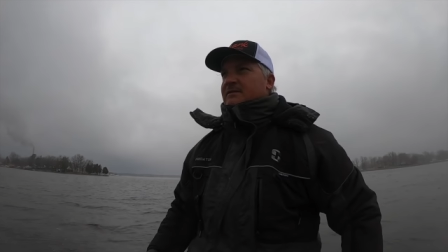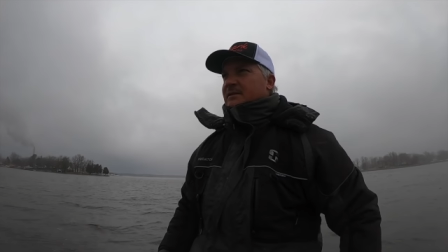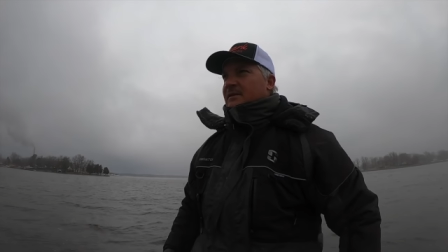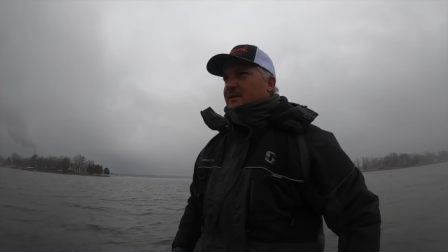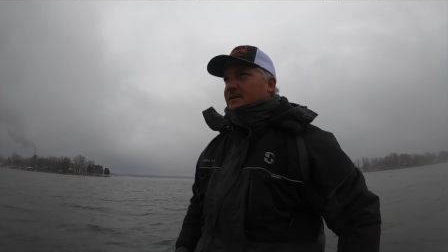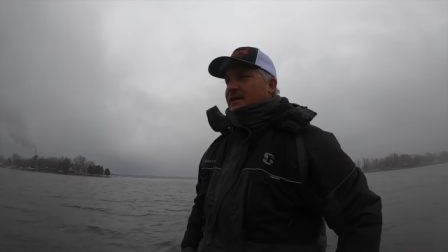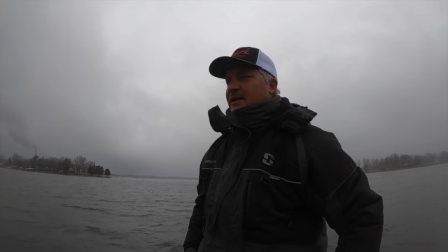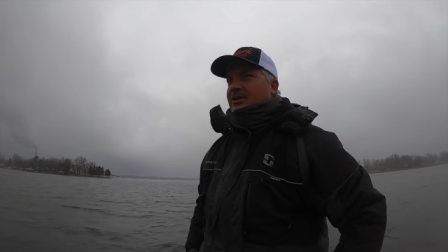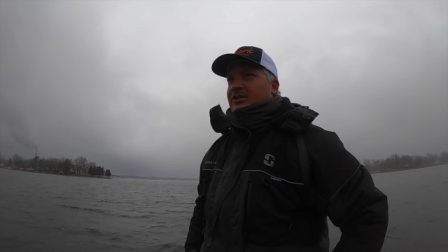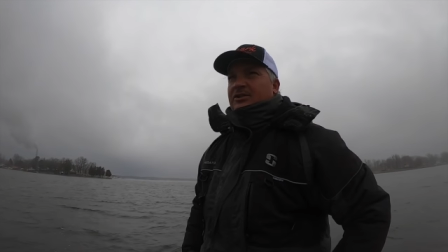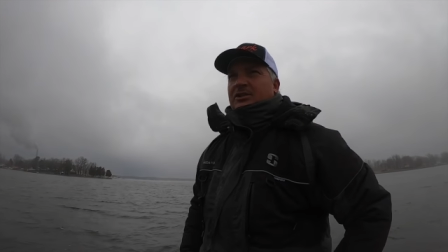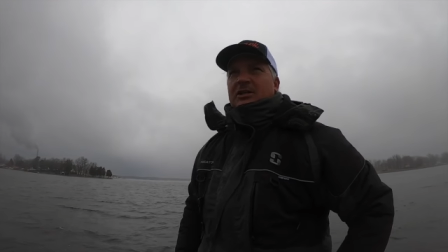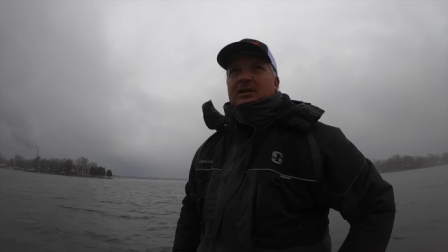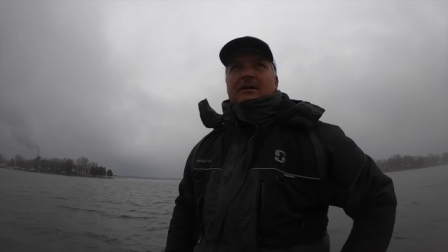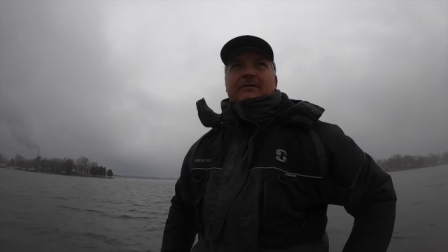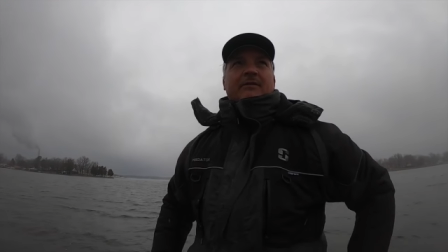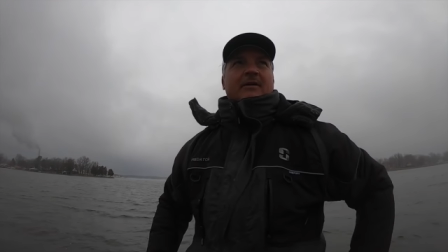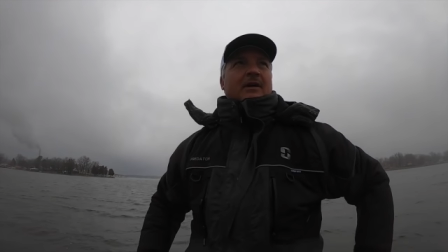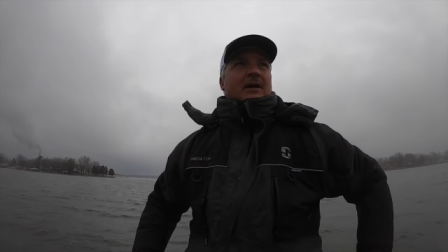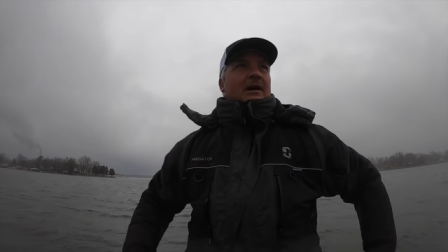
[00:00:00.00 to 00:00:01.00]
selection
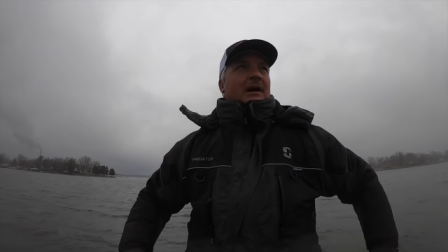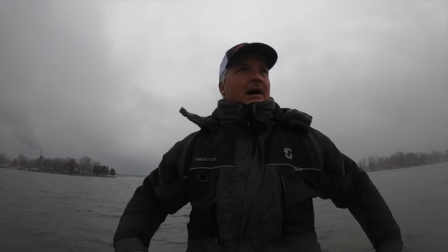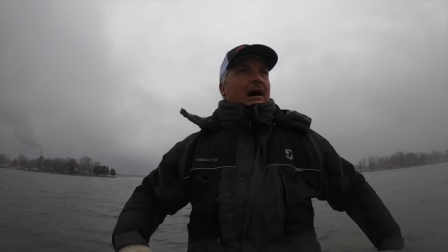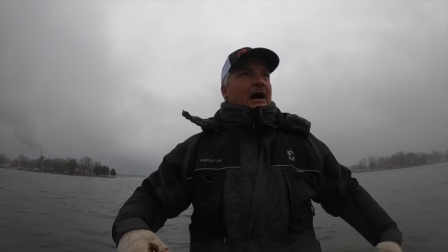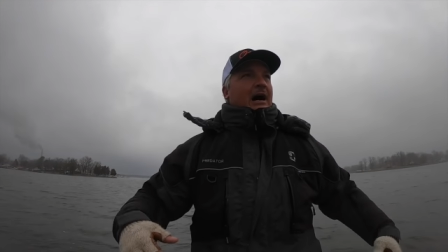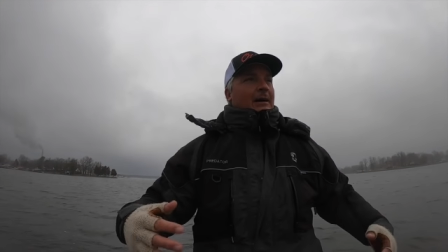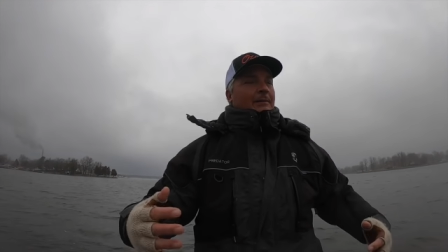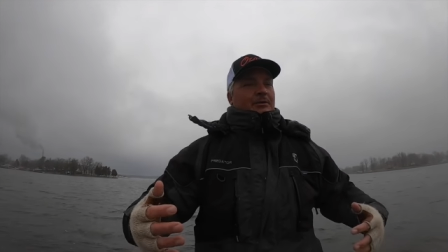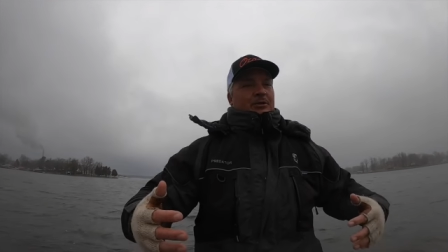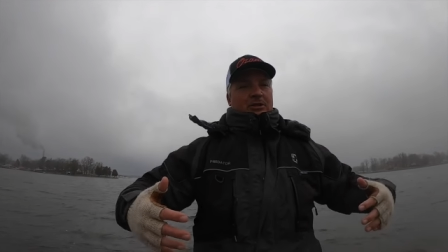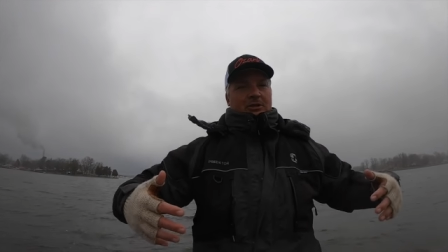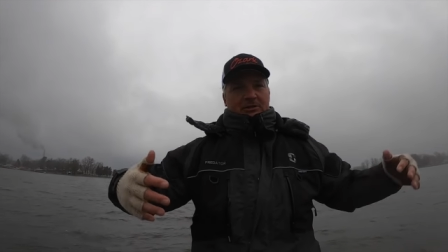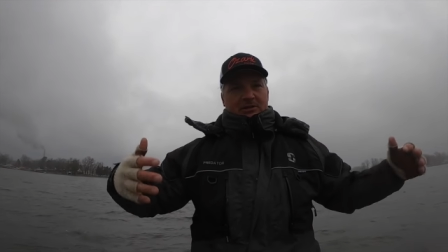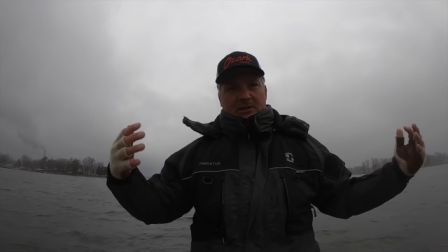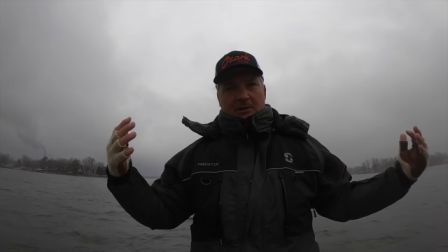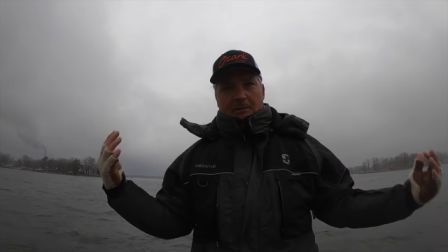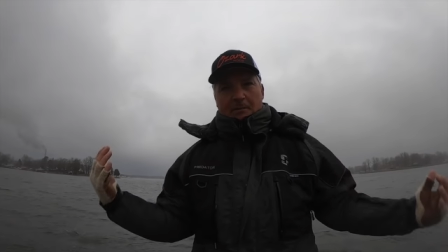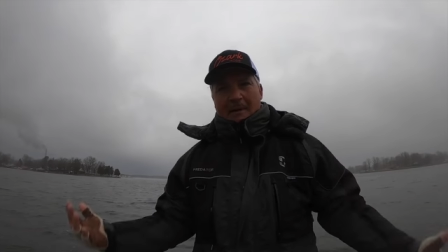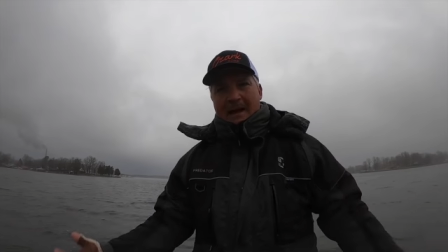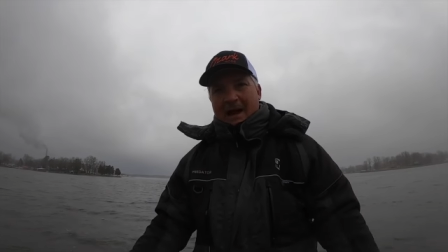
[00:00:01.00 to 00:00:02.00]
of options
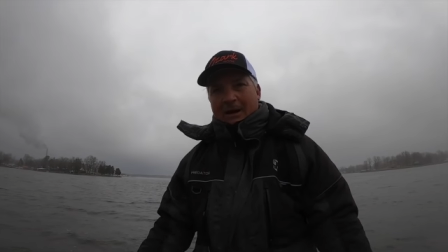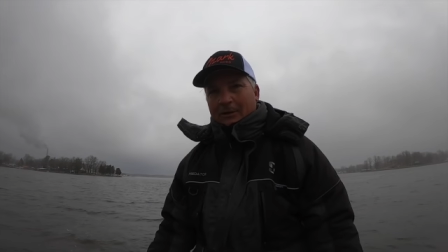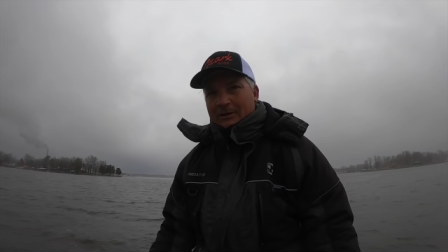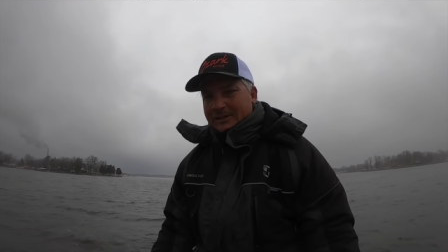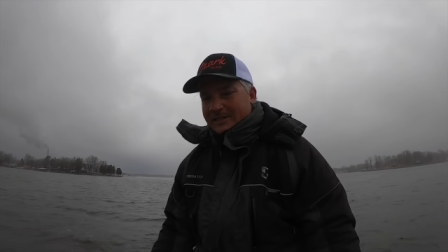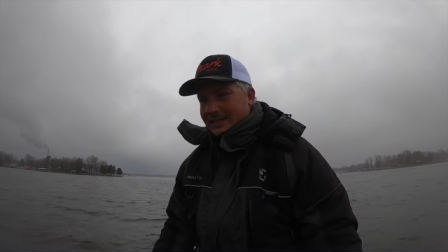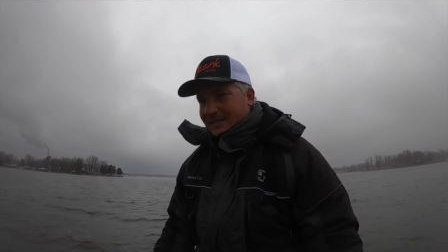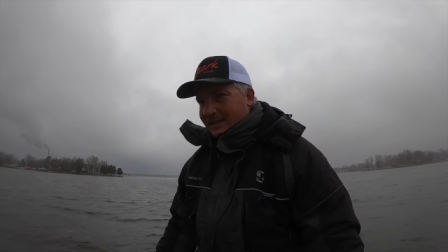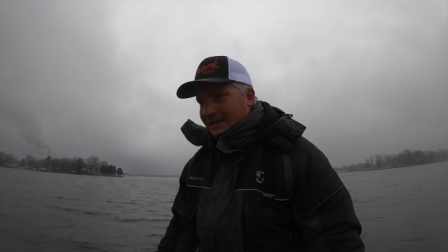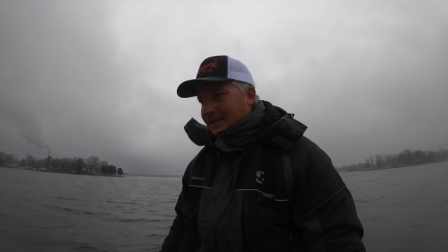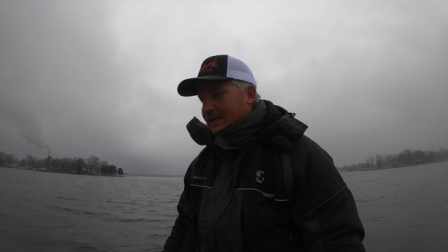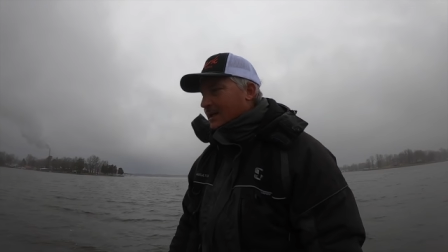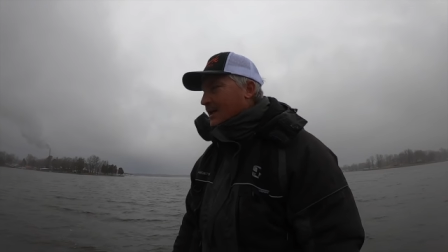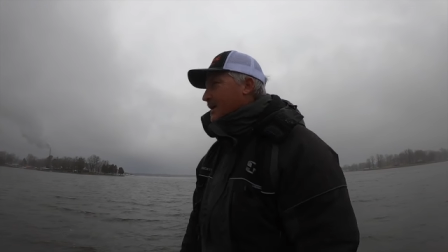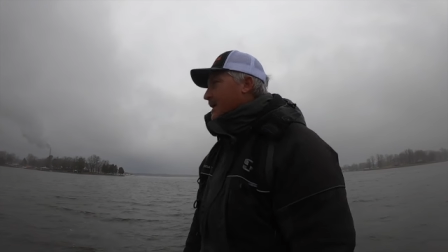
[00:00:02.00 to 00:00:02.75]
on mounting it.